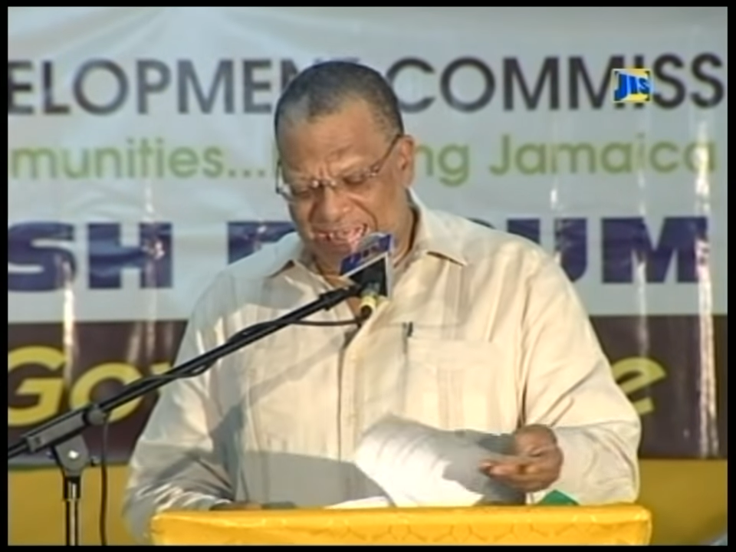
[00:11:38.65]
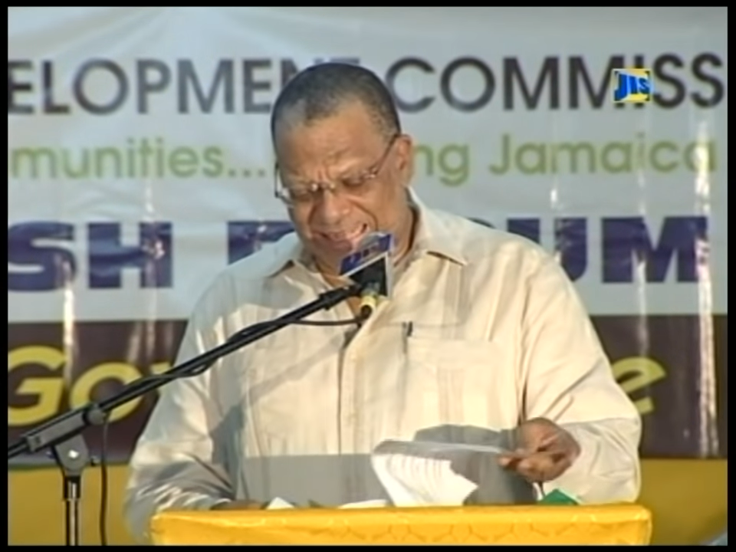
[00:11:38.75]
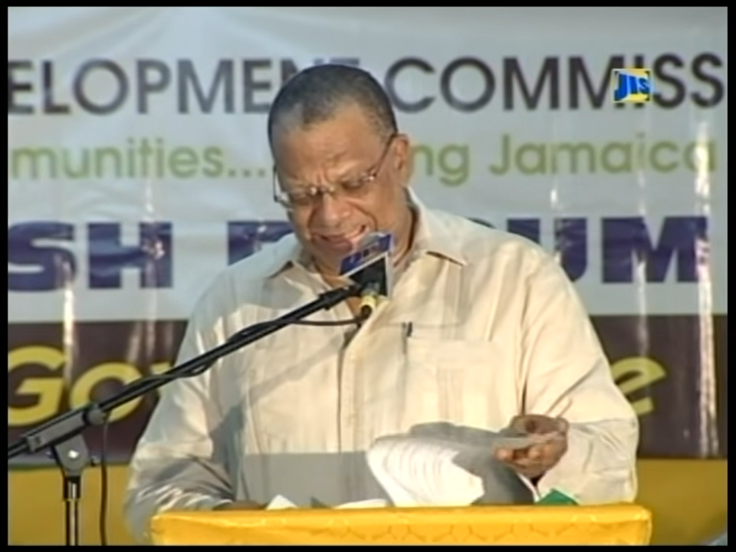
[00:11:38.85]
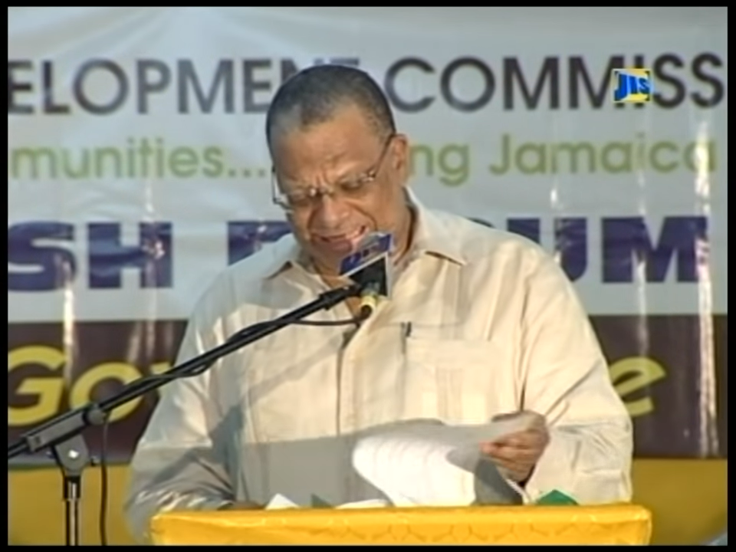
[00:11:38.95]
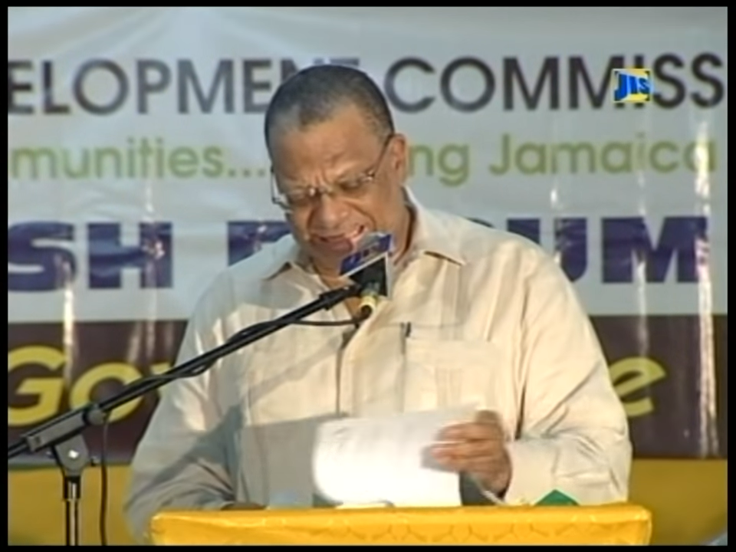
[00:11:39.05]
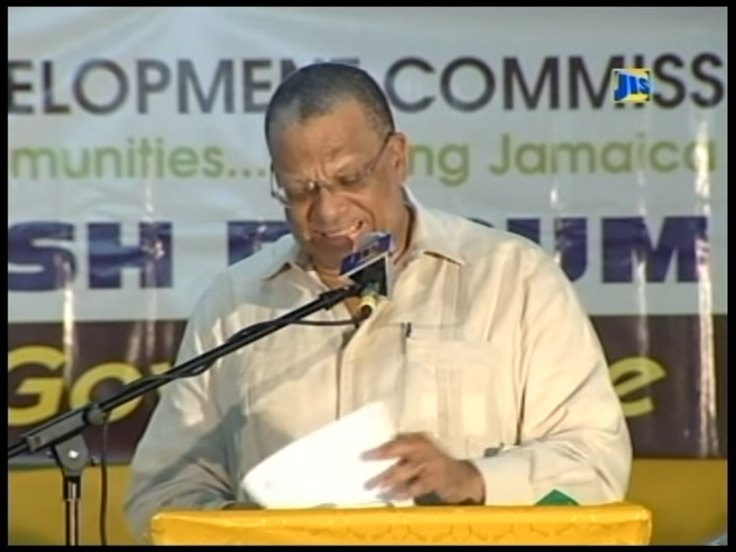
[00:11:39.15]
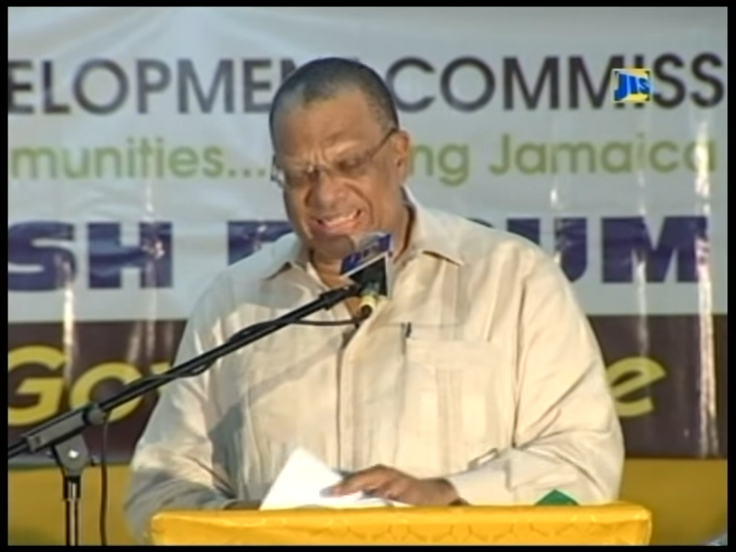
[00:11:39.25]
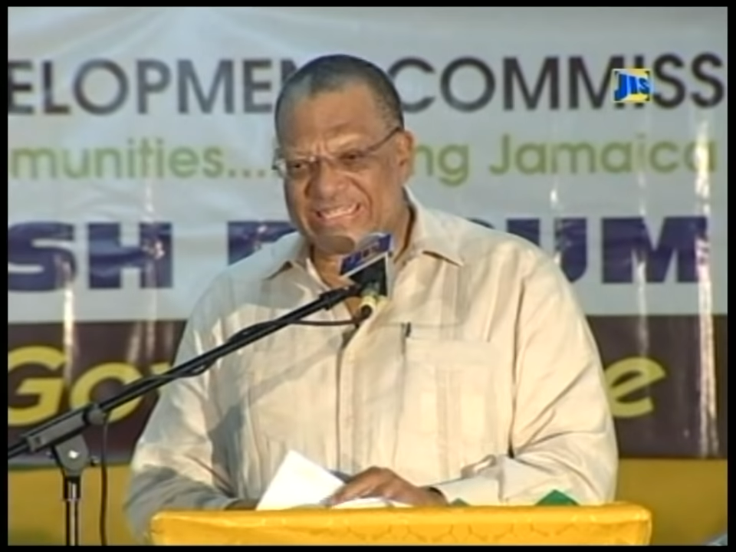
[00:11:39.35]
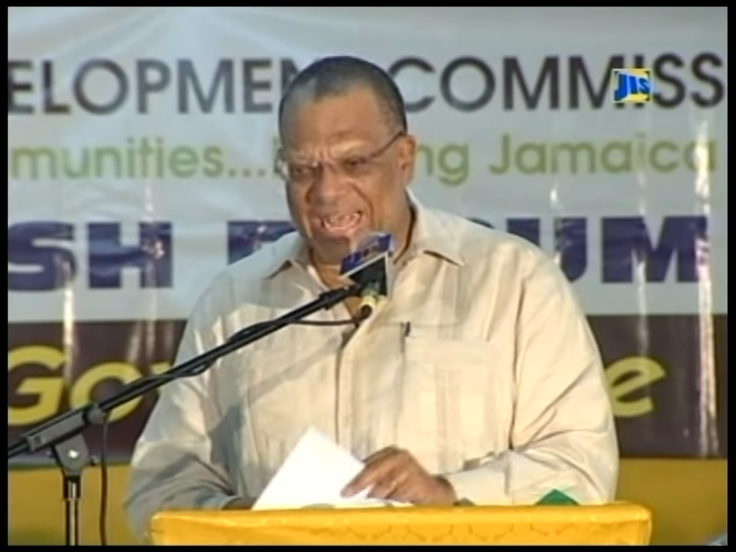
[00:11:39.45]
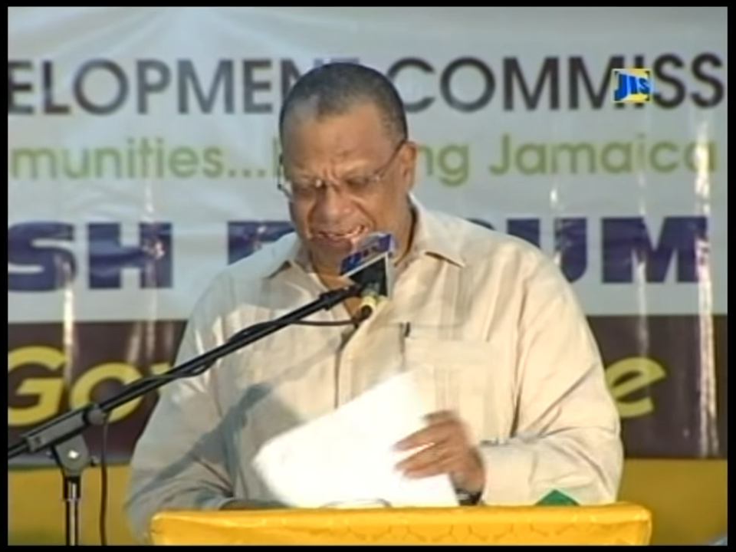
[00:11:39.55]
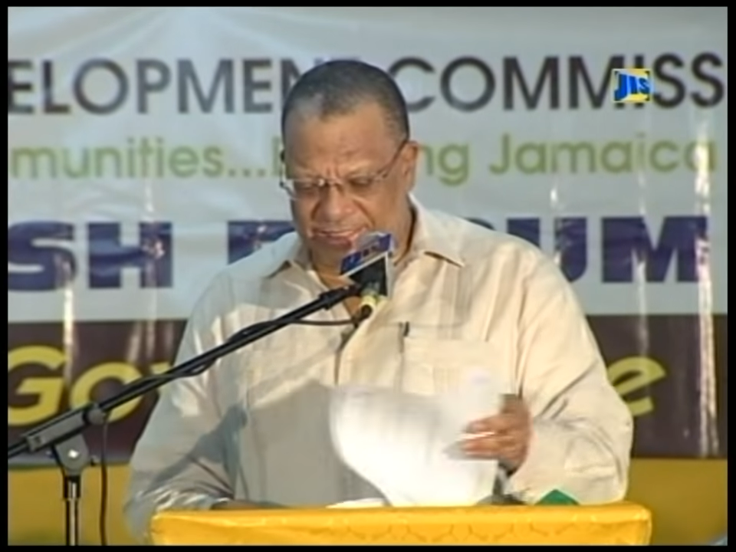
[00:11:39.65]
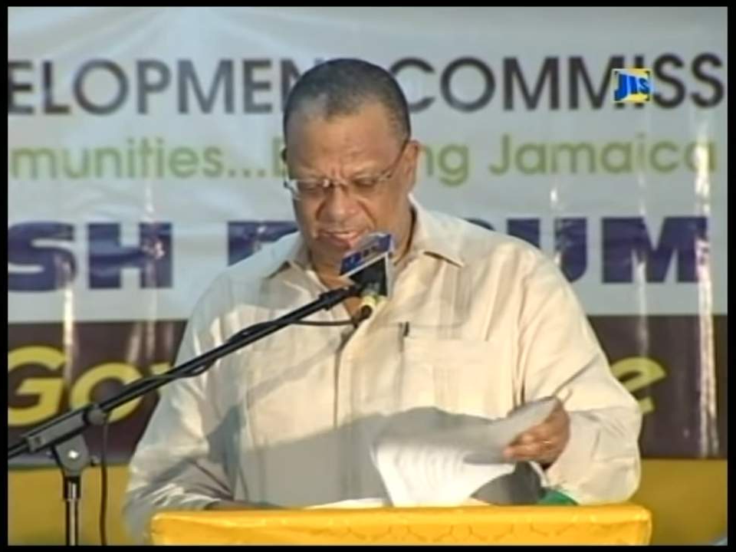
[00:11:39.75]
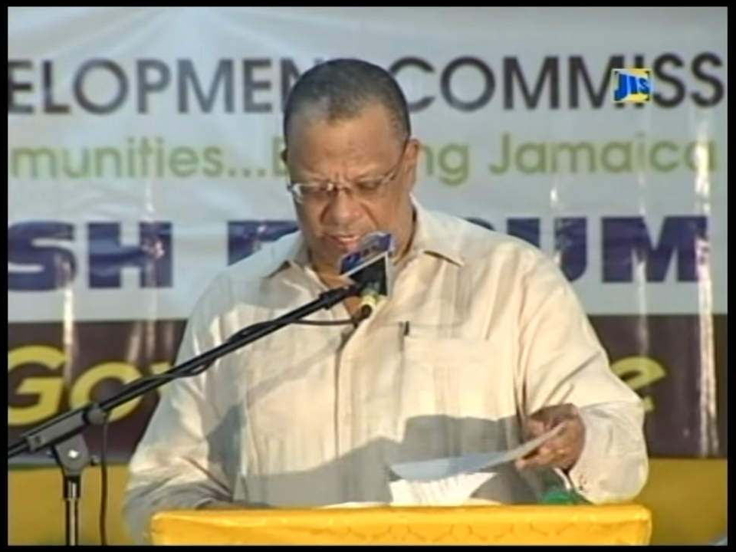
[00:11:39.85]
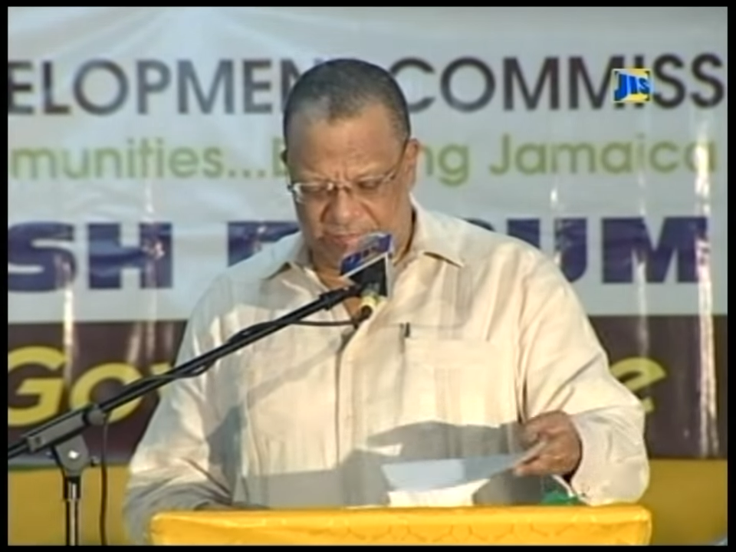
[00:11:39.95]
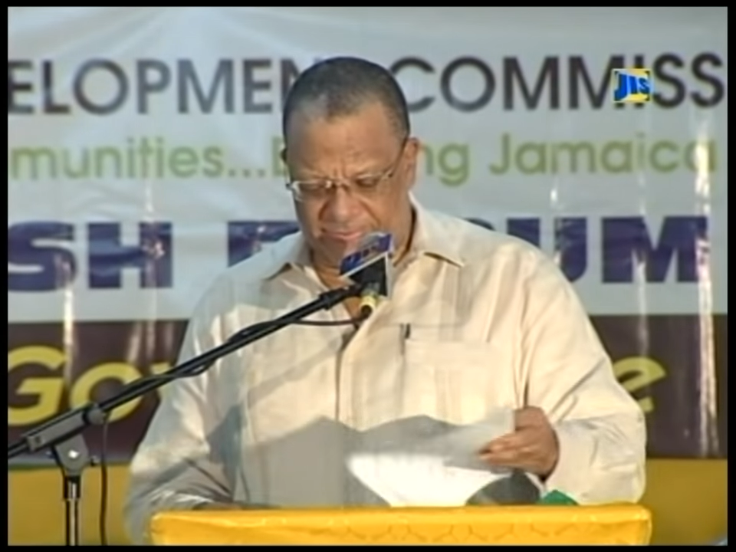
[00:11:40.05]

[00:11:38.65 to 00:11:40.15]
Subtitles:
at its center